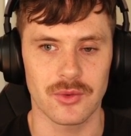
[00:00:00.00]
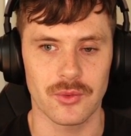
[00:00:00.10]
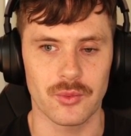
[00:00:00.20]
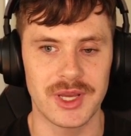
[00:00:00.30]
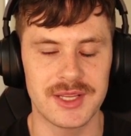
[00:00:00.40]

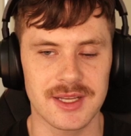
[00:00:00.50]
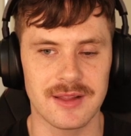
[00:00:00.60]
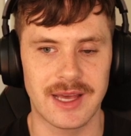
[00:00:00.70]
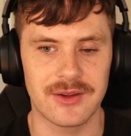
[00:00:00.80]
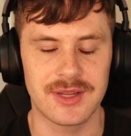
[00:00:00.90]
reads
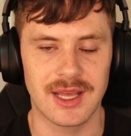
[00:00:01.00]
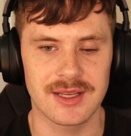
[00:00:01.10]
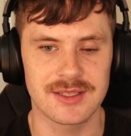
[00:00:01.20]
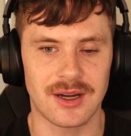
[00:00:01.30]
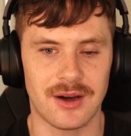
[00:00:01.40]
aloud
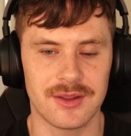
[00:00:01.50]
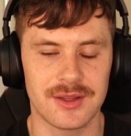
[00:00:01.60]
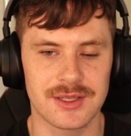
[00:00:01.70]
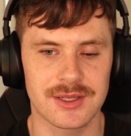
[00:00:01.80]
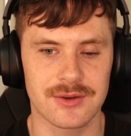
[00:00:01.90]
text on the
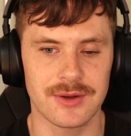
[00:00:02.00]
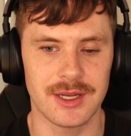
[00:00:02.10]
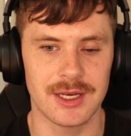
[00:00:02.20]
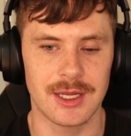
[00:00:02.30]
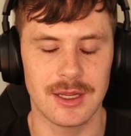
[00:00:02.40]

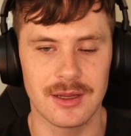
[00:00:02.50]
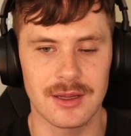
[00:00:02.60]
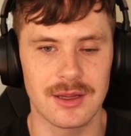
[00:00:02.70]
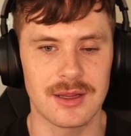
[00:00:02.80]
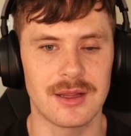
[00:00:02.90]
screen.
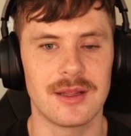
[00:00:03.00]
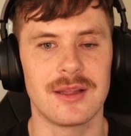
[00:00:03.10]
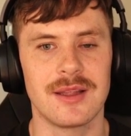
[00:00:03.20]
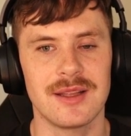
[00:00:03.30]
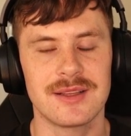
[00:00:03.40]

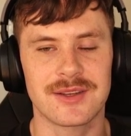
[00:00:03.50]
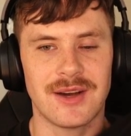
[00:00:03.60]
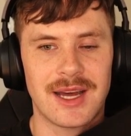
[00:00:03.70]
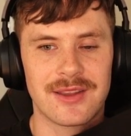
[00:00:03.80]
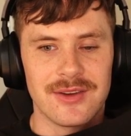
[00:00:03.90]
So
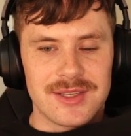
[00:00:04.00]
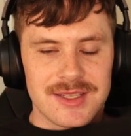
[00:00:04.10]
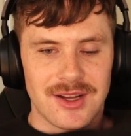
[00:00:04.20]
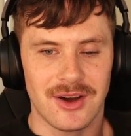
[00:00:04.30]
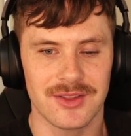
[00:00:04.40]
I don't know, it says
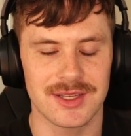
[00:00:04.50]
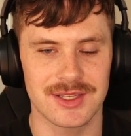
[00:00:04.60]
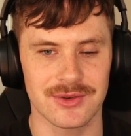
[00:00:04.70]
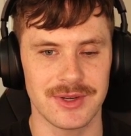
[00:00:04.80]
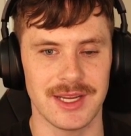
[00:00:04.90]
on the
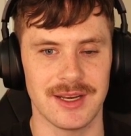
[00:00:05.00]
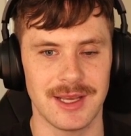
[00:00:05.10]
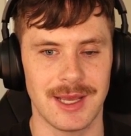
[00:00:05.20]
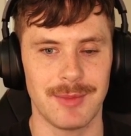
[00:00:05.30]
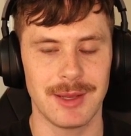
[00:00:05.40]
screen,
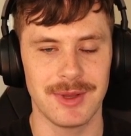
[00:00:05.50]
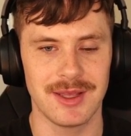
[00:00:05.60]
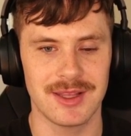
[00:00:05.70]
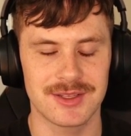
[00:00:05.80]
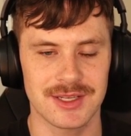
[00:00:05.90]
and maybe
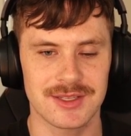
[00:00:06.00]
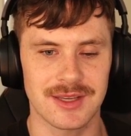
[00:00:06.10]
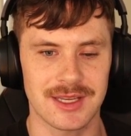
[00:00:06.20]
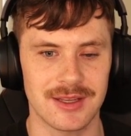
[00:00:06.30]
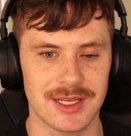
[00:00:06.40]
it's just
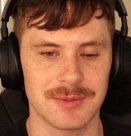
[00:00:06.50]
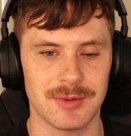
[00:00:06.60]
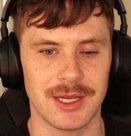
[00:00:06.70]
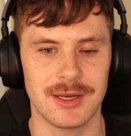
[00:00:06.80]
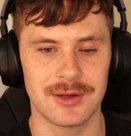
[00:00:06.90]
like to
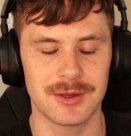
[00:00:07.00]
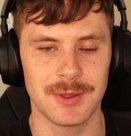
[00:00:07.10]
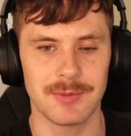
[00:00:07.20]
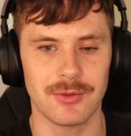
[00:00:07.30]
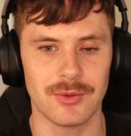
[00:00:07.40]
explain to
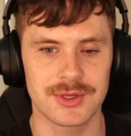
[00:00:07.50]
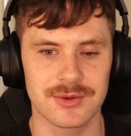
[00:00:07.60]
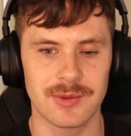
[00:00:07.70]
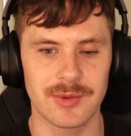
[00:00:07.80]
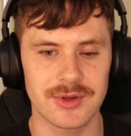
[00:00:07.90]
people what
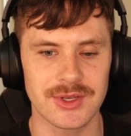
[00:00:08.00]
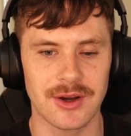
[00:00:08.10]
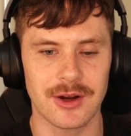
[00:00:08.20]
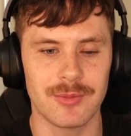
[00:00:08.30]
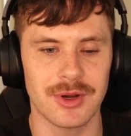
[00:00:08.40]
screen readers
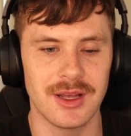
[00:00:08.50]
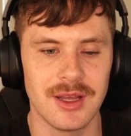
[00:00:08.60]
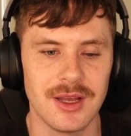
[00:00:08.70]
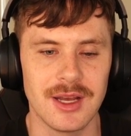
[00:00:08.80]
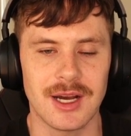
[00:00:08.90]
are, but
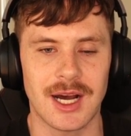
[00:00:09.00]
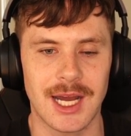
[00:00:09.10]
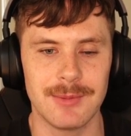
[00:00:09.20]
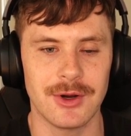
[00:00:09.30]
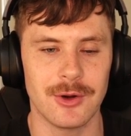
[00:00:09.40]

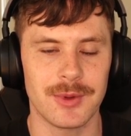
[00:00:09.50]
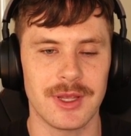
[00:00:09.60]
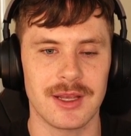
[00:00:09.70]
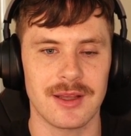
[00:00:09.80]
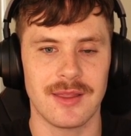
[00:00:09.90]
I'm
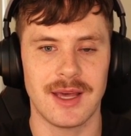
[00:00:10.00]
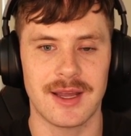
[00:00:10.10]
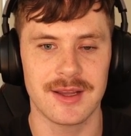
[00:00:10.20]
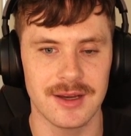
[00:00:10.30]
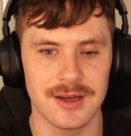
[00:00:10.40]
hoping
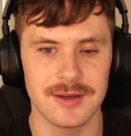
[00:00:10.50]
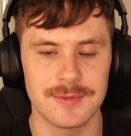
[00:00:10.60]
that